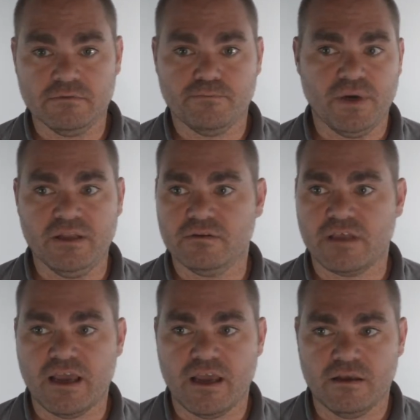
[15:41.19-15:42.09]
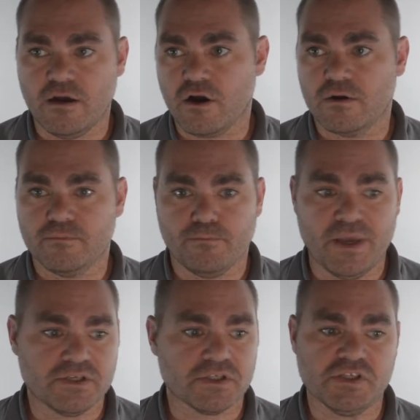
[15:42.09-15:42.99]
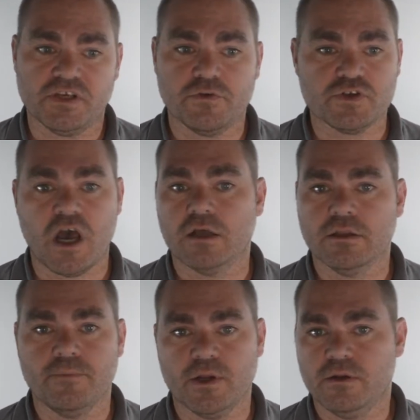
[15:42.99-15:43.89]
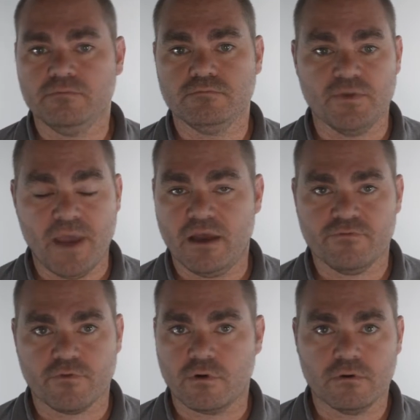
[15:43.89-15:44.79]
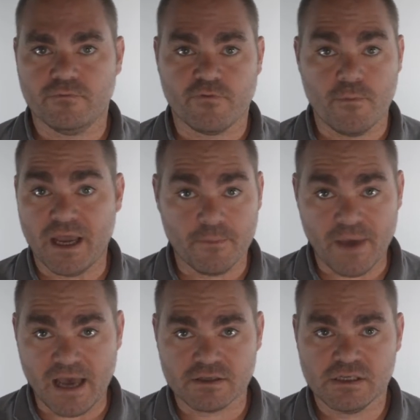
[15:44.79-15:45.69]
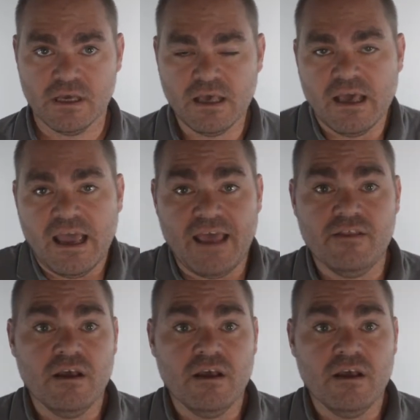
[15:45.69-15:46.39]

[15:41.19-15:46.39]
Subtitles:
But they are basically saying there's unlimited demand for Megapacks. And